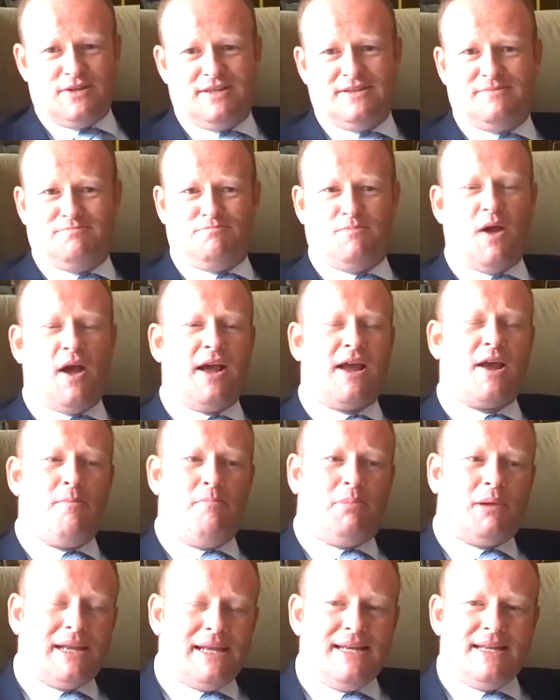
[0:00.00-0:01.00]
Which is
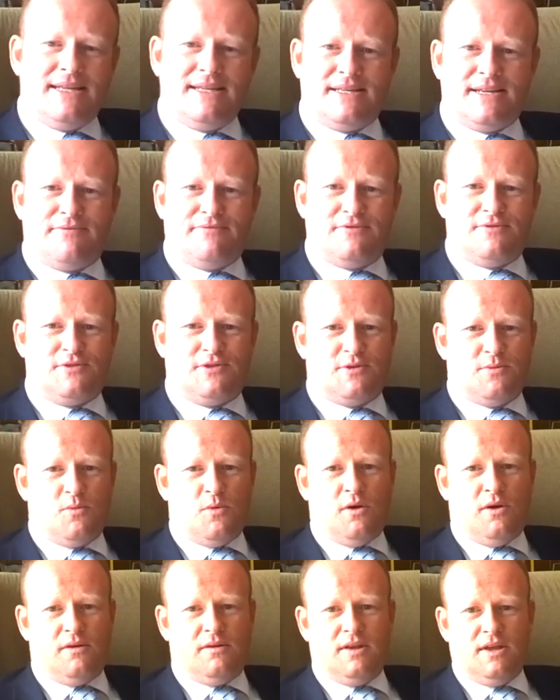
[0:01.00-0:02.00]
completely different to
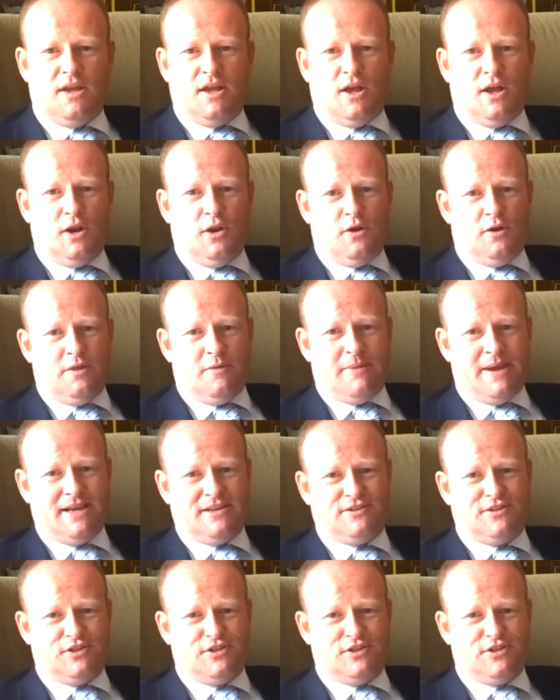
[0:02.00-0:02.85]
what a lot of the bank's